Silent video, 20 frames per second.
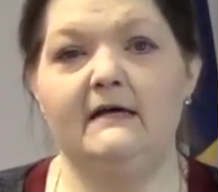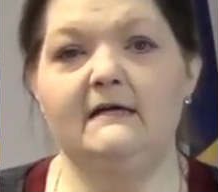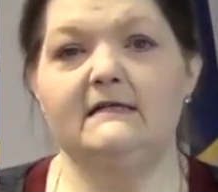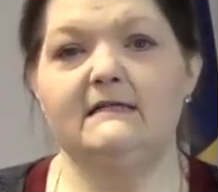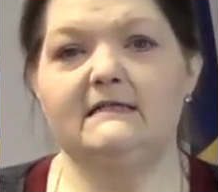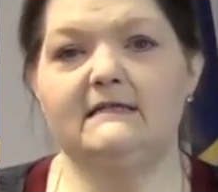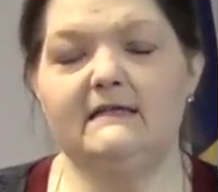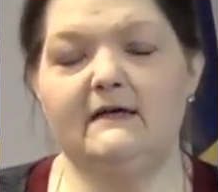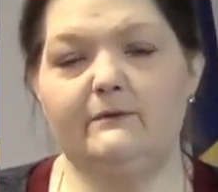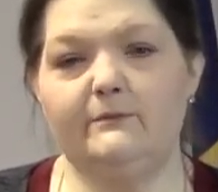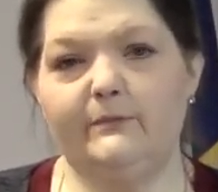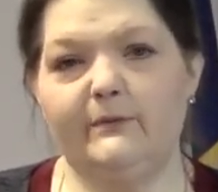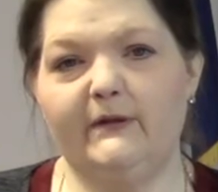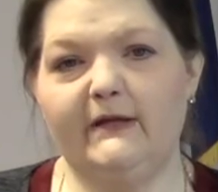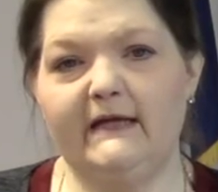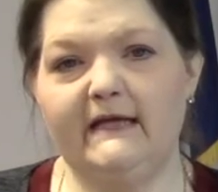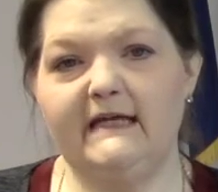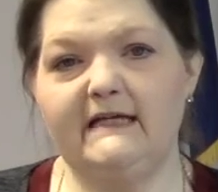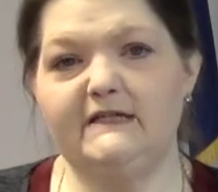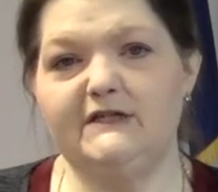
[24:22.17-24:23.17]
So
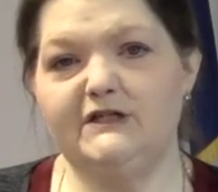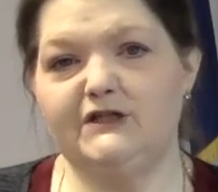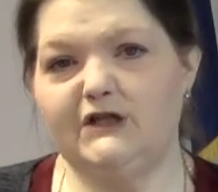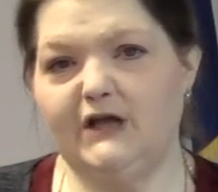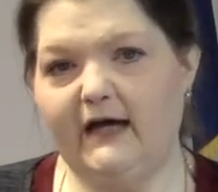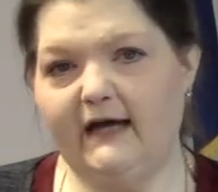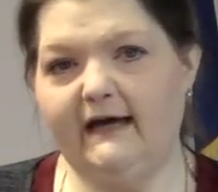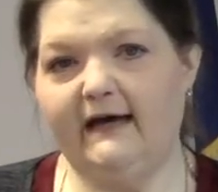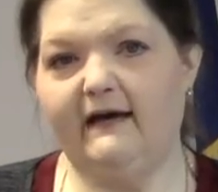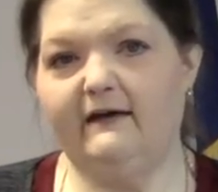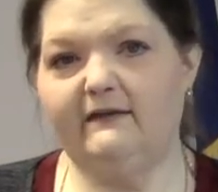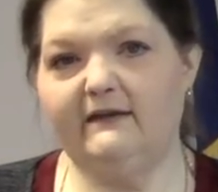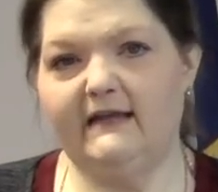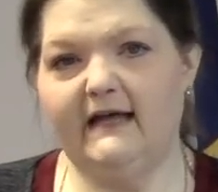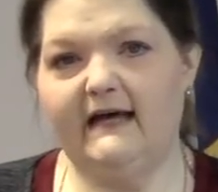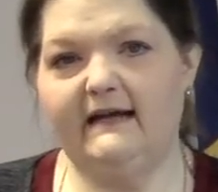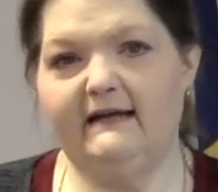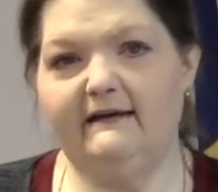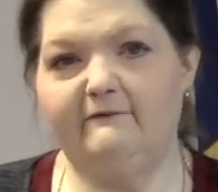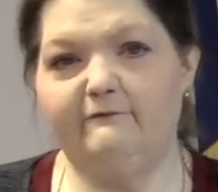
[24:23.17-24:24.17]
please check out
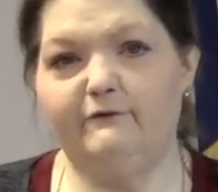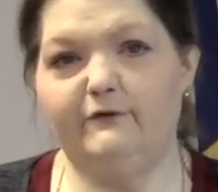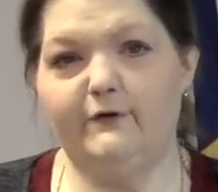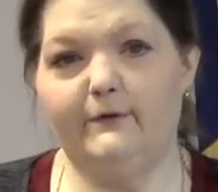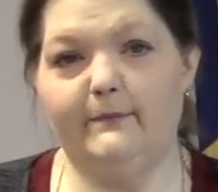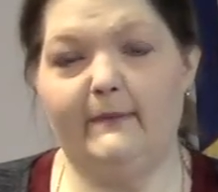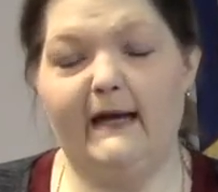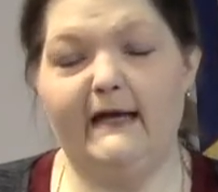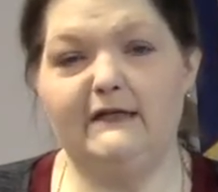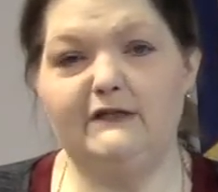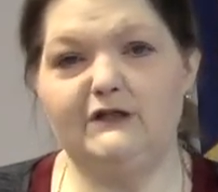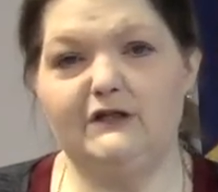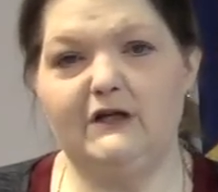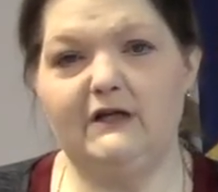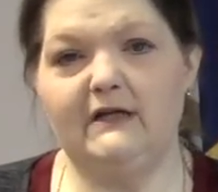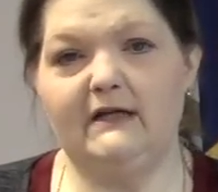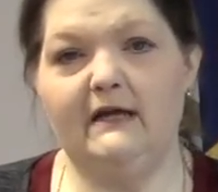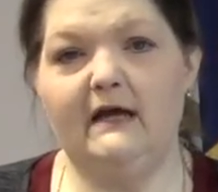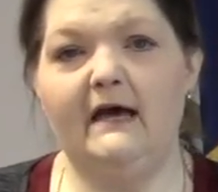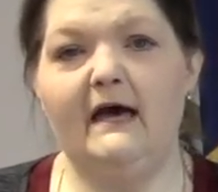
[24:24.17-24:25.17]
that
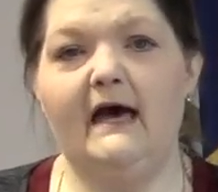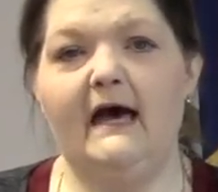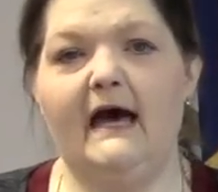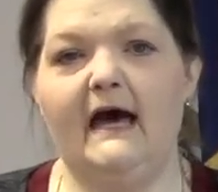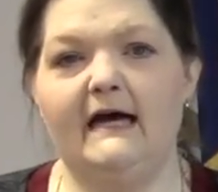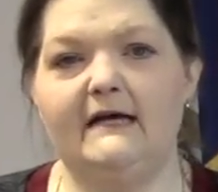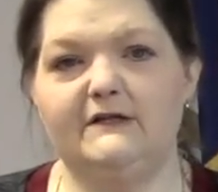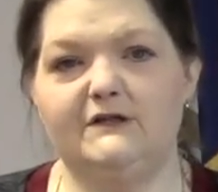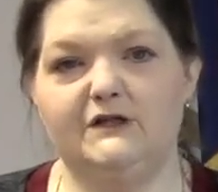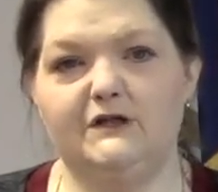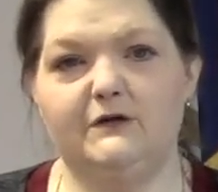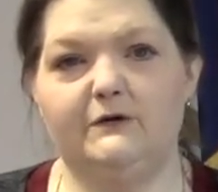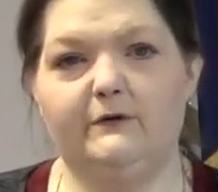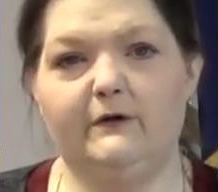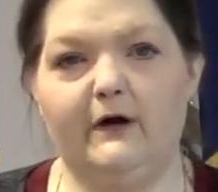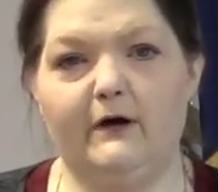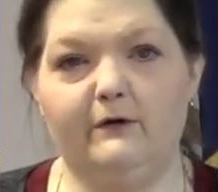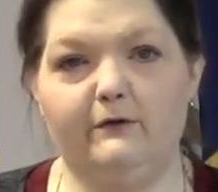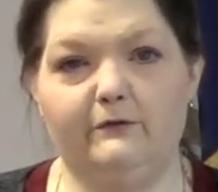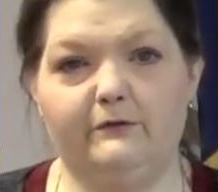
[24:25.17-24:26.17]
information as you
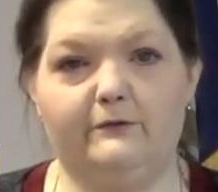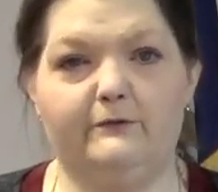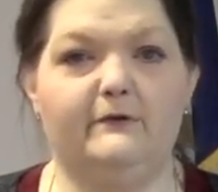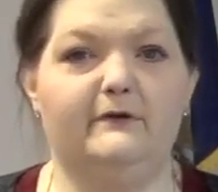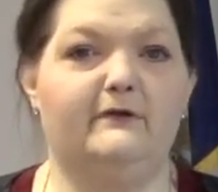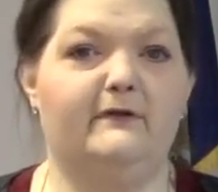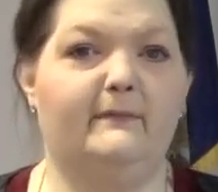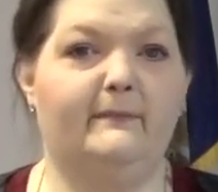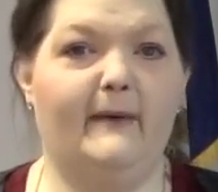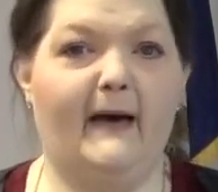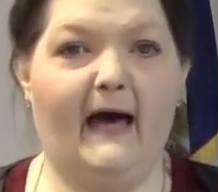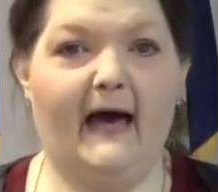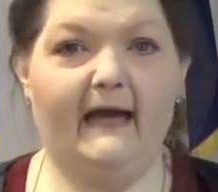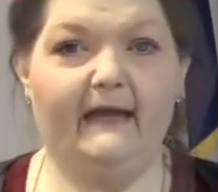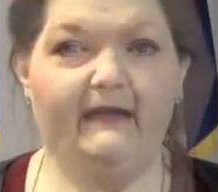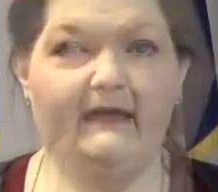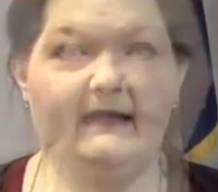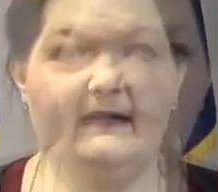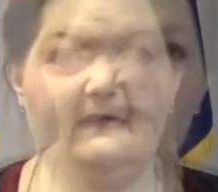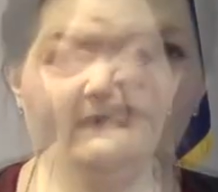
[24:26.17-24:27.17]
go through the
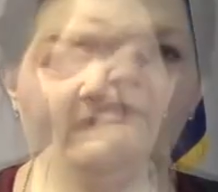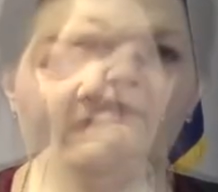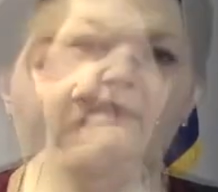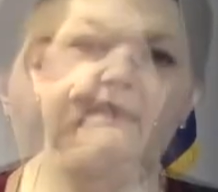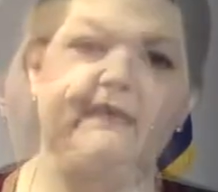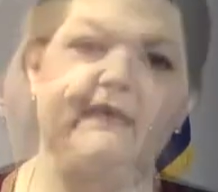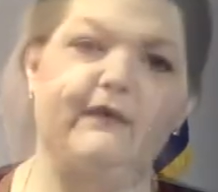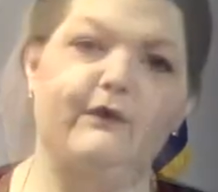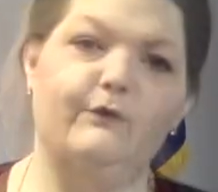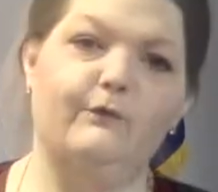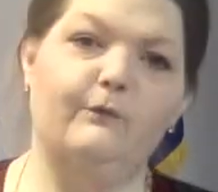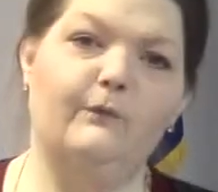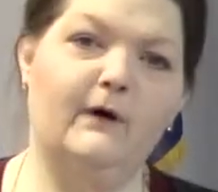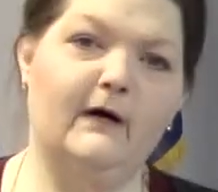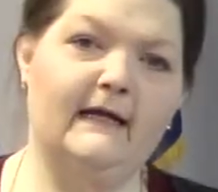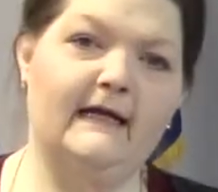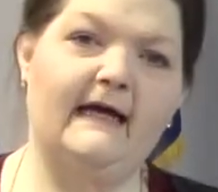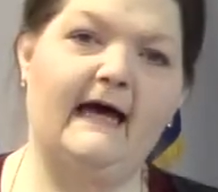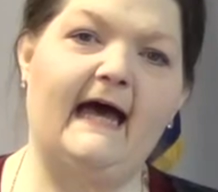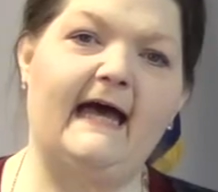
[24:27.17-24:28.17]
packet. Their
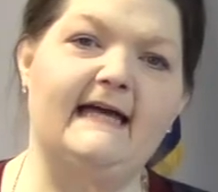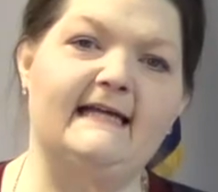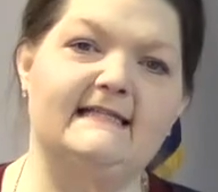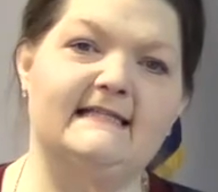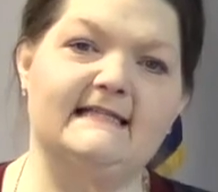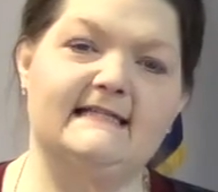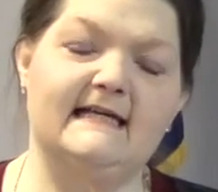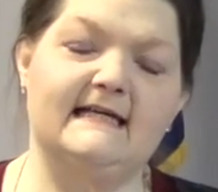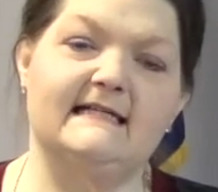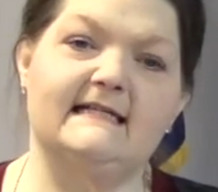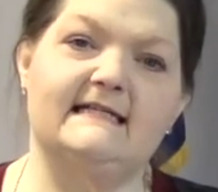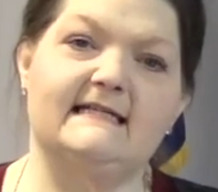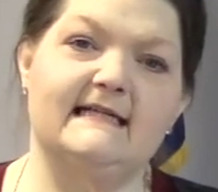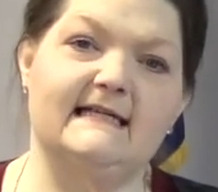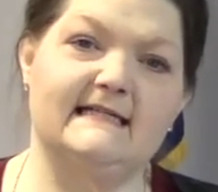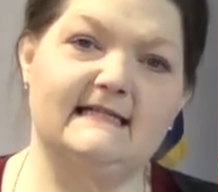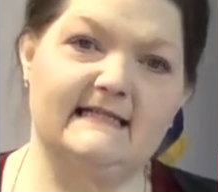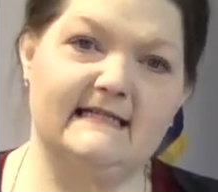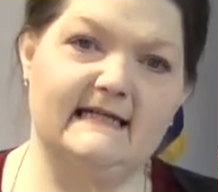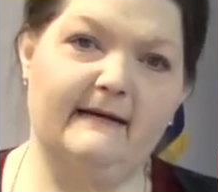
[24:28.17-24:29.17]

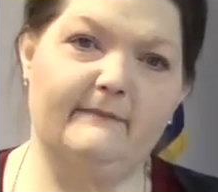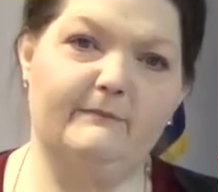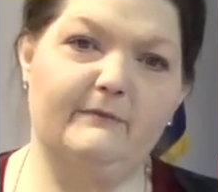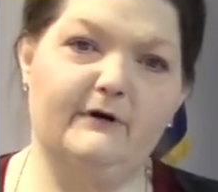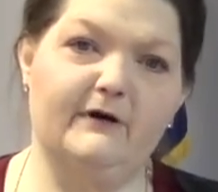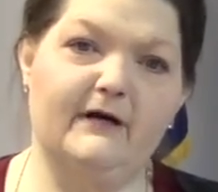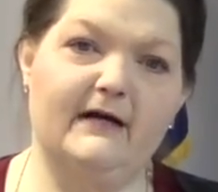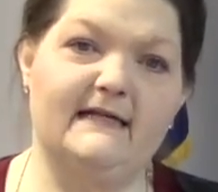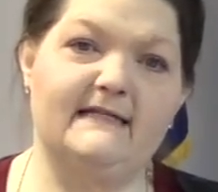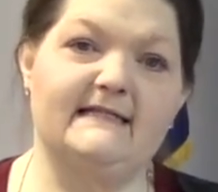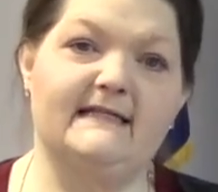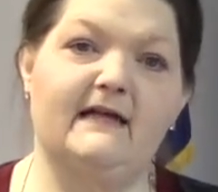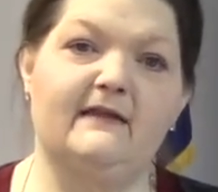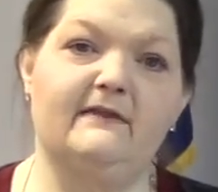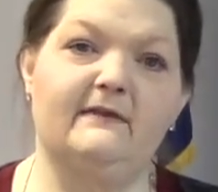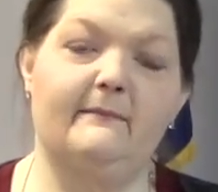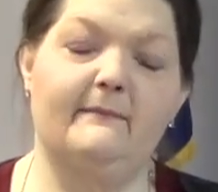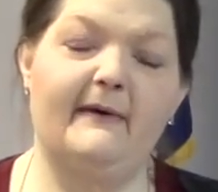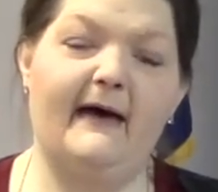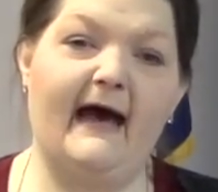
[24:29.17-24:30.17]
1-866 number is on
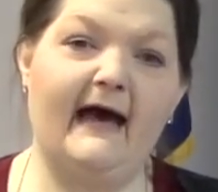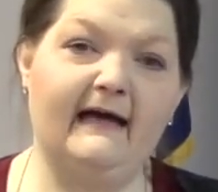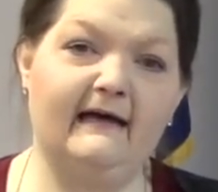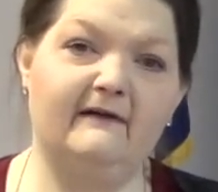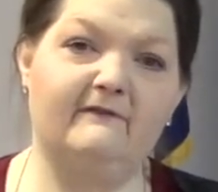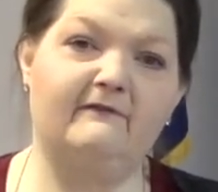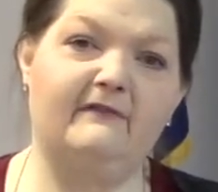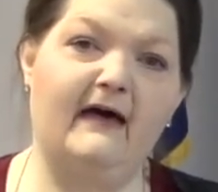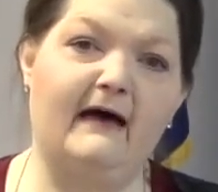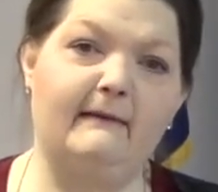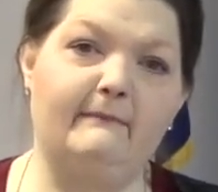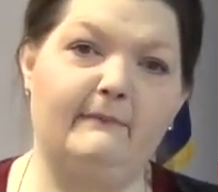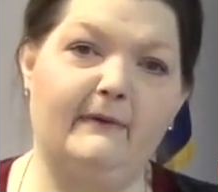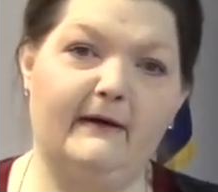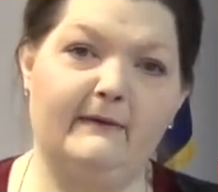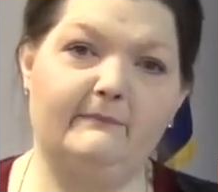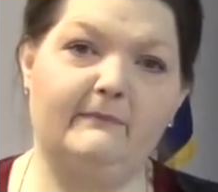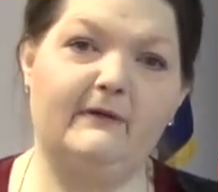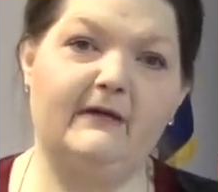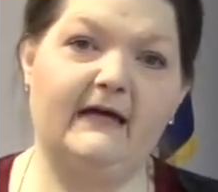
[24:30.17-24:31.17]
the back of that
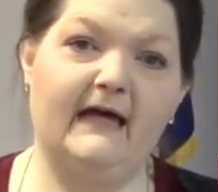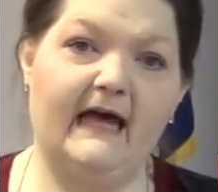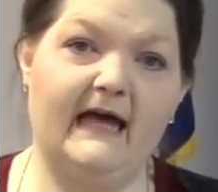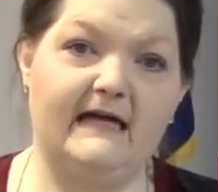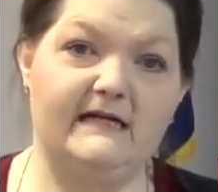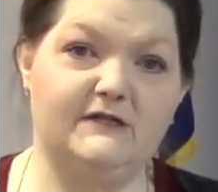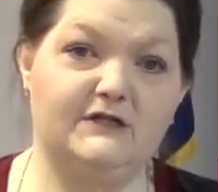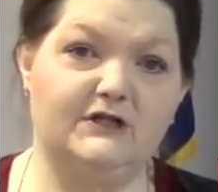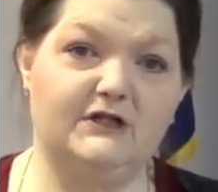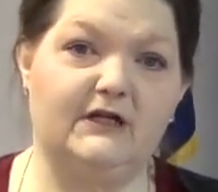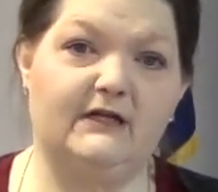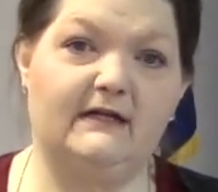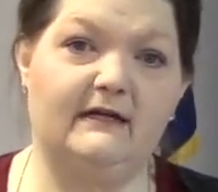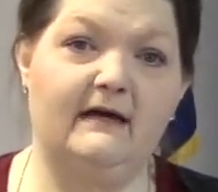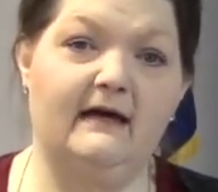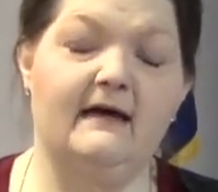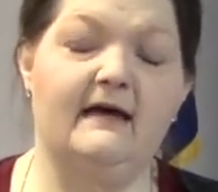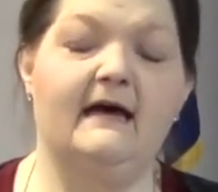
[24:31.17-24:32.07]
publication.